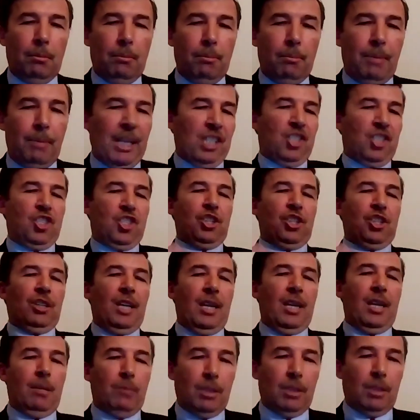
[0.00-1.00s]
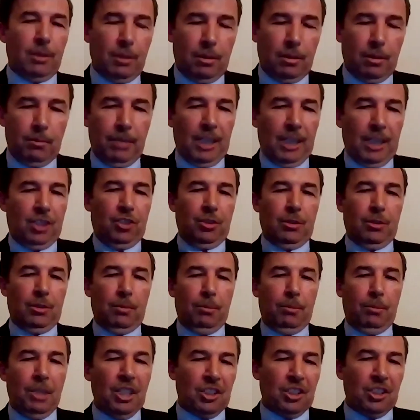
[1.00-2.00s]
bestial animals, bestial
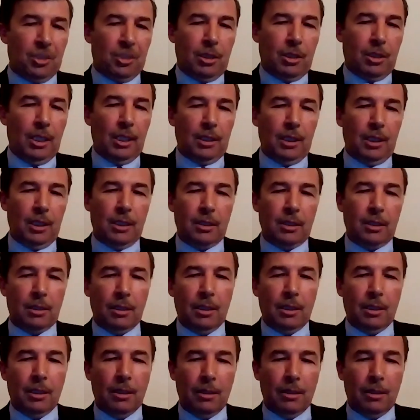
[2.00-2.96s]
beasts, in a sense.